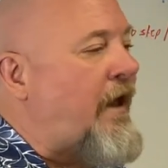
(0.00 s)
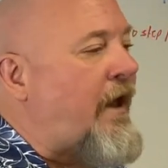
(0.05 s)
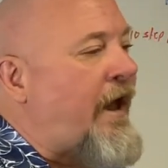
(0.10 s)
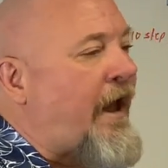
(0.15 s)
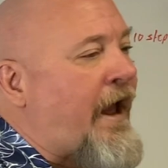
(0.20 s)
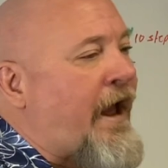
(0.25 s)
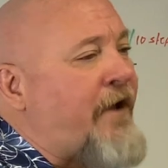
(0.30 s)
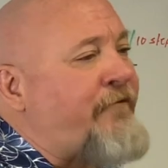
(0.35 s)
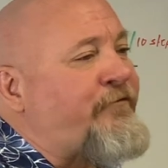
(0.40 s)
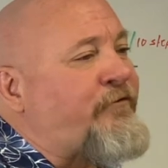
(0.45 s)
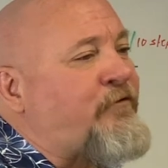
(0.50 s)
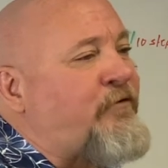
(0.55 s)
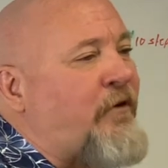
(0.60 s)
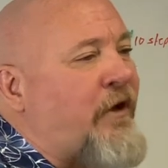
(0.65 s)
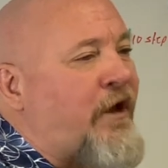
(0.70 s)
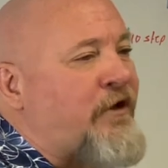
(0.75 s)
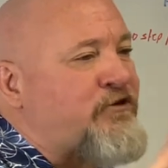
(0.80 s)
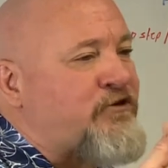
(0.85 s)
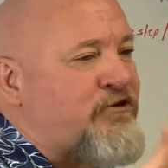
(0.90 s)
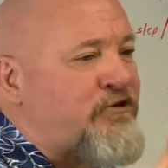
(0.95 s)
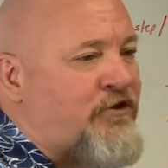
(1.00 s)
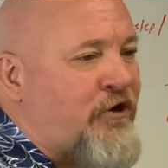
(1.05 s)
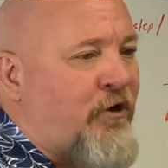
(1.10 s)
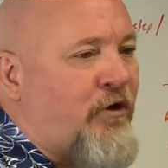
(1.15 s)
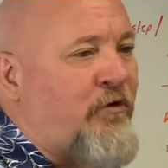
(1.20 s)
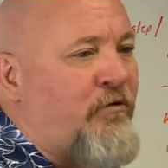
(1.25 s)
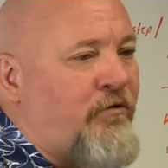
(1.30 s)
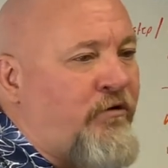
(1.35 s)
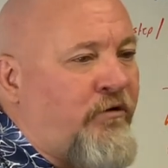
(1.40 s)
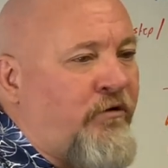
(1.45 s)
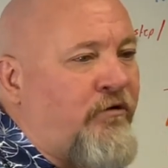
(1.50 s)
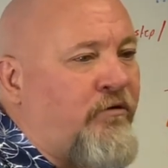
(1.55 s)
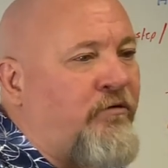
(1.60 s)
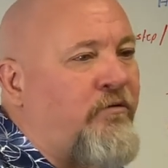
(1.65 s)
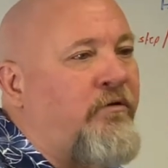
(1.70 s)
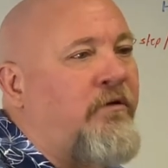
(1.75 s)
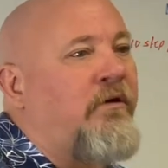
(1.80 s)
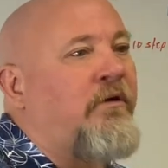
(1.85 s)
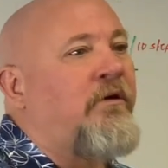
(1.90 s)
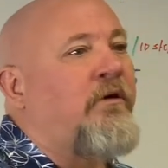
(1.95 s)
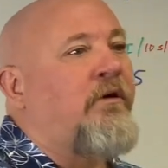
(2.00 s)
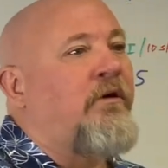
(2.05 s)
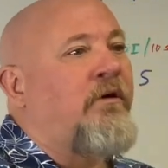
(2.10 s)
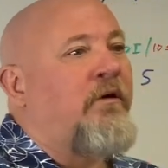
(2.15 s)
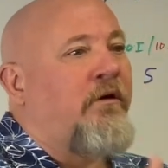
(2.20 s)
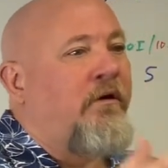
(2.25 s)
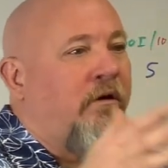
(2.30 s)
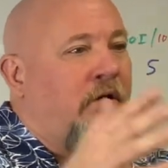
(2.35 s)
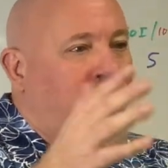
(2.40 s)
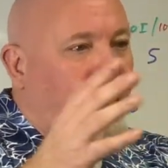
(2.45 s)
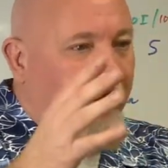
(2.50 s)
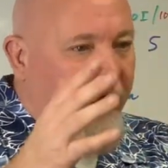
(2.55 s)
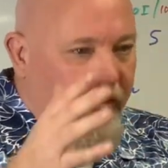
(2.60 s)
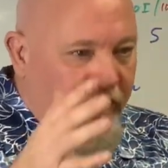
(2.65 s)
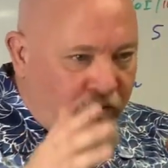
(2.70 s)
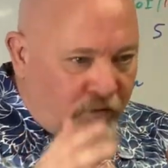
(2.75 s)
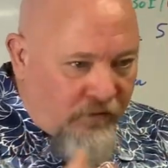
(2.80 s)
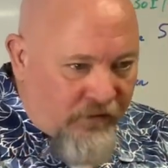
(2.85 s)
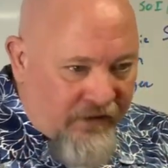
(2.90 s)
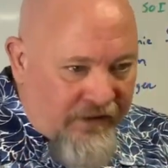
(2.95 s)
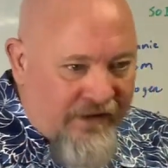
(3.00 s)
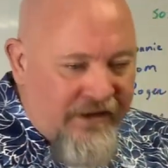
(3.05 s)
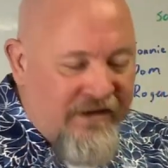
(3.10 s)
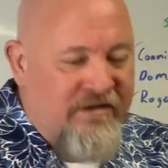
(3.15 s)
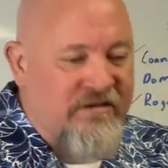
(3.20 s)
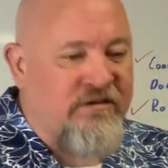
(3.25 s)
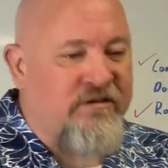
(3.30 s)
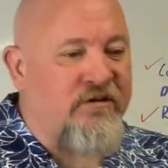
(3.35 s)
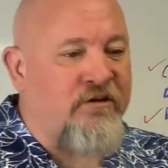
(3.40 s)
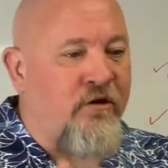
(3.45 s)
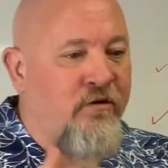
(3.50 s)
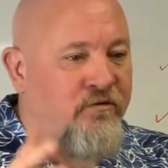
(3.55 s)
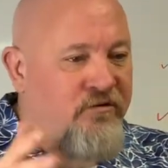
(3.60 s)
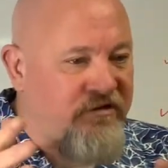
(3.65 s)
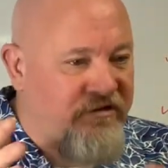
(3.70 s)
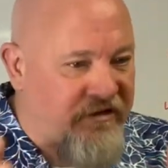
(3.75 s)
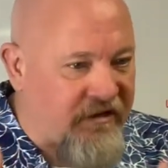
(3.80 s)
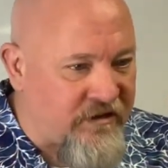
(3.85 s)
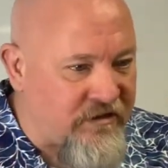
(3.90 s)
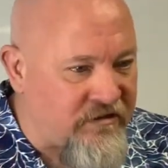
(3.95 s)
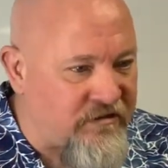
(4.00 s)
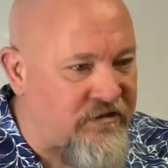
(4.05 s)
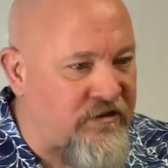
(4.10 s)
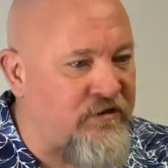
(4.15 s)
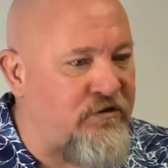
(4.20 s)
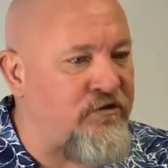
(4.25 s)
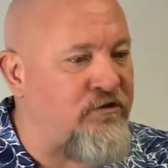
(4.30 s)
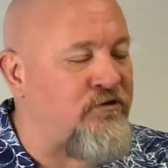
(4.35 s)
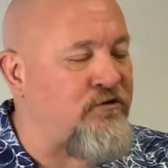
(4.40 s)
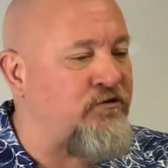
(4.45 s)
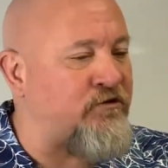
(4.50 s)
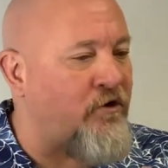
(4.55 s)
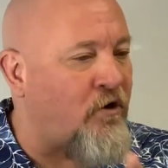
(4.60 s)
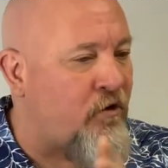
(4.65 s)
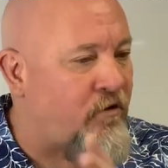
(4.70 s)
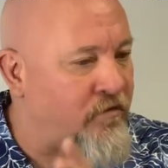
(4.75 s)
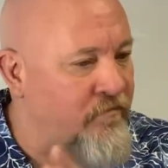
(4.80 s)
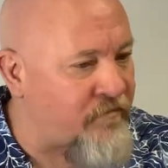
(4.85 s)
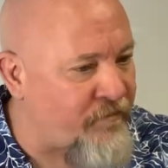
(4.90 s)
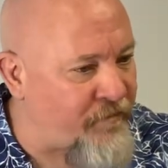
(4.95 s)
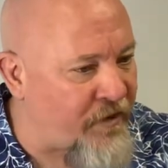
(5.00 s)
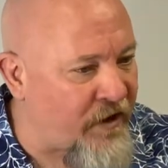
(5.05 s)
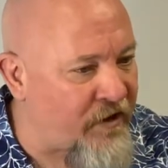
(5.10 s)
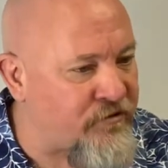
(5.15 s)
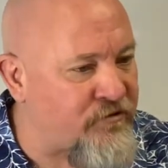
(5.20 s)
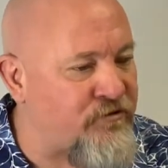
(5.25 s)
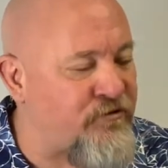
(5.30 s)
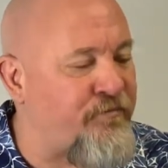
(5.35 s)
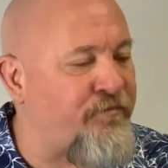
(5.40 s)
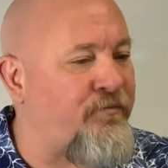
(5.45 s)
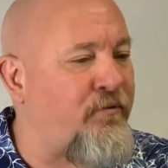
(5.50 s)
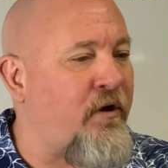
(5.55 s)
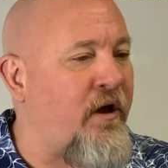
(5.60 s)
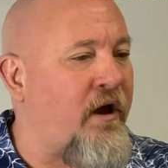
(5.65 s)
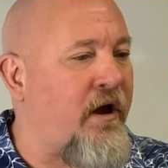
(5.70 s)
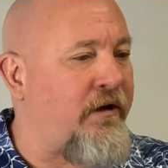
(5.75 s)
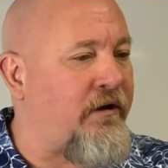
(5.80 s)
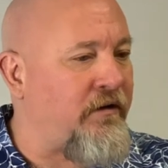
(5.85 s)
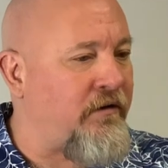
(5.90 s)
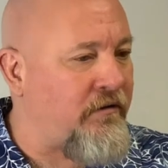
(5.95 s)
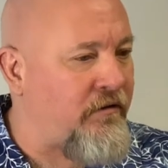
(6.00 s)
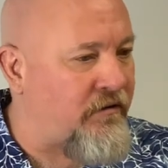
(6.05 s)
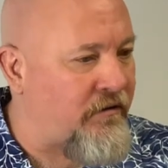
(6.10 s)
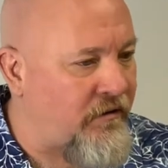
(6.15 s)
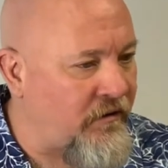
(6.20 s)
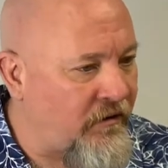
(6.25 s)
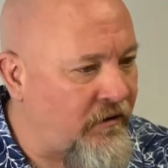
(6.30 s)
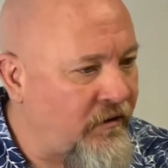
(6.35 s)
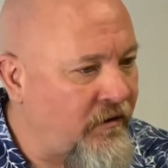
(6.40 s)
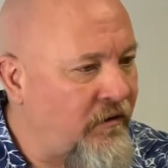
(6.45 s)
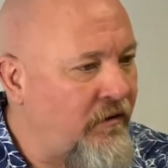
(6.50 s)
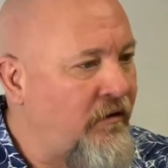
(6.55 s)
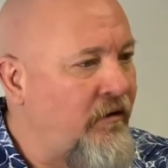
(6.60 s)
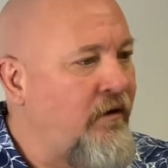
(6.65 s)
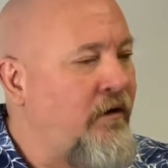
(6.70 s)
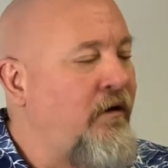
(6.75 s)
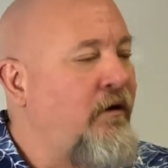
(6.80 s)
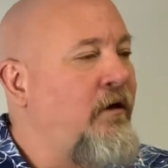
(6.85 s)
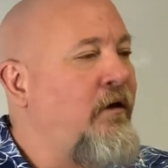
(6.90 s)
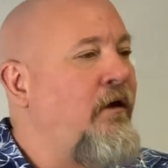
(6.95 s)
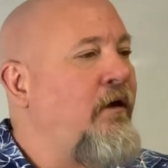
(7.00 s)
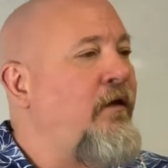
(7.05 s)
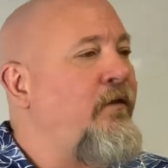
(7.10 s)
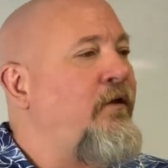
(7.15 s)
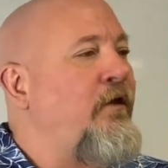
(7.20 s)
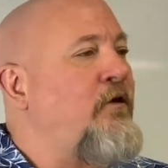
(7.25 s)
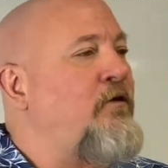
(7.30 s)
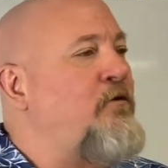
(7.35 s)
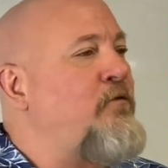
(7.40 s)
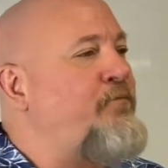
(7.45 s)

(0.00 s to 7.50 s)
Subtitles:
After I showed you, and you list those things that you showed them about your product, and then you